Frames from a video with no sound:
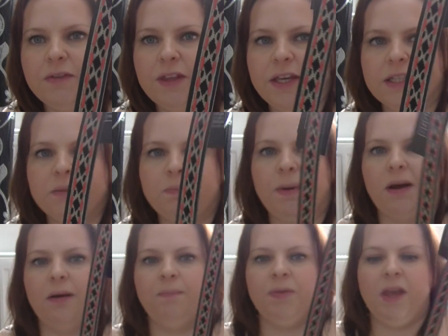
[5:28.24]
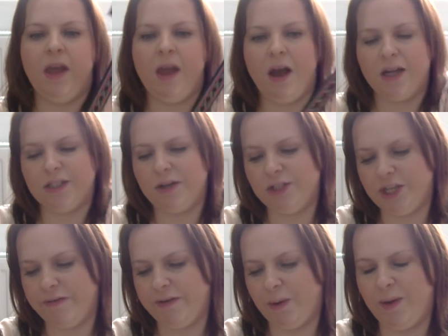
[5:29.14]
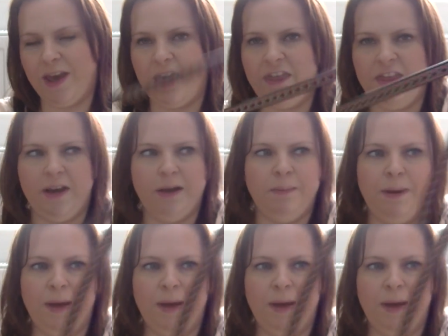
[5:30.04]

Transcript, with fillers: for this, but I don't generally wear thin